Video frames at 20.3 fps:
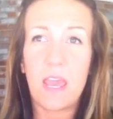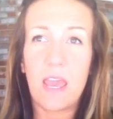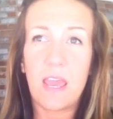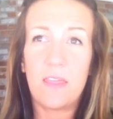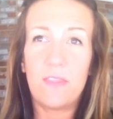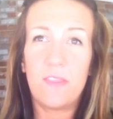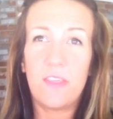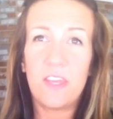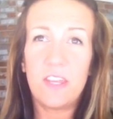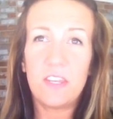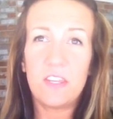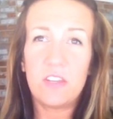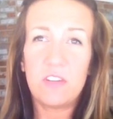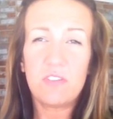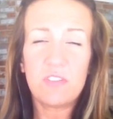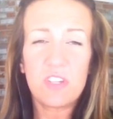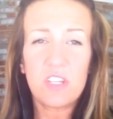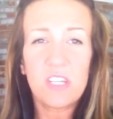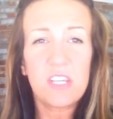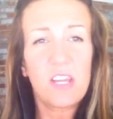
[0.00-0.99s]
And then
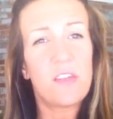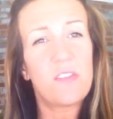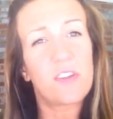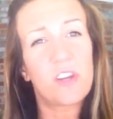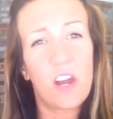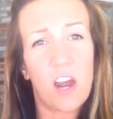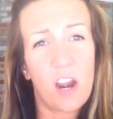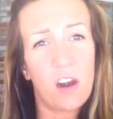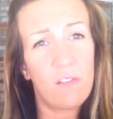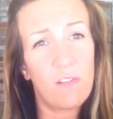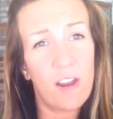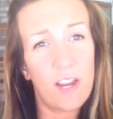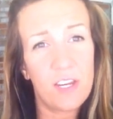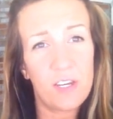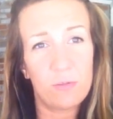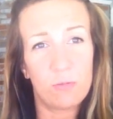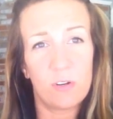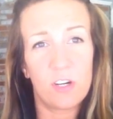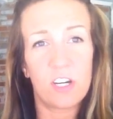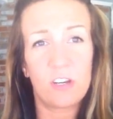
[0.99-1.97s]
usually on the car
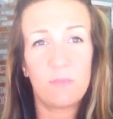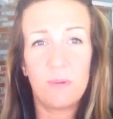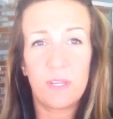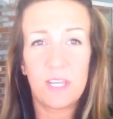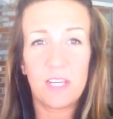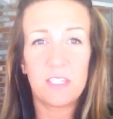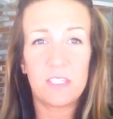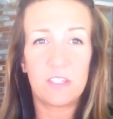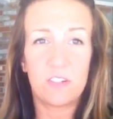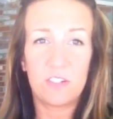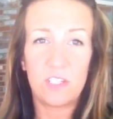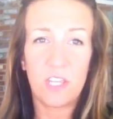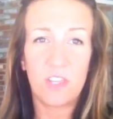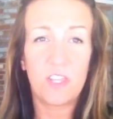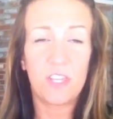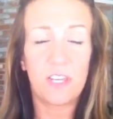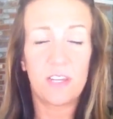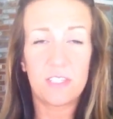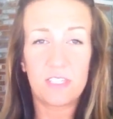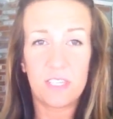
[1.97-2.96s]
ride to work, because there's
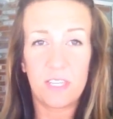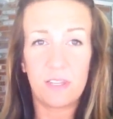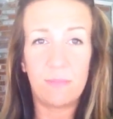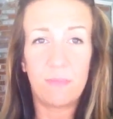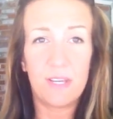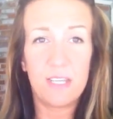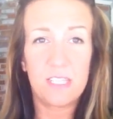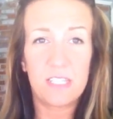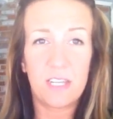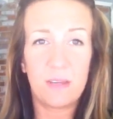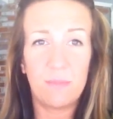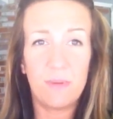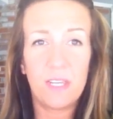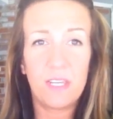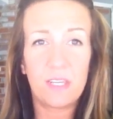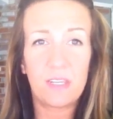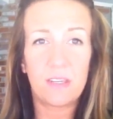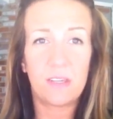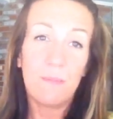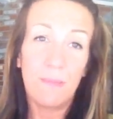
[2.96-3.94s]
nothing else in my
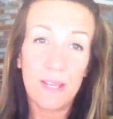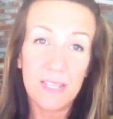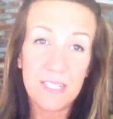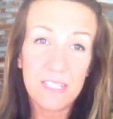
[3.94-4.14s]
stomach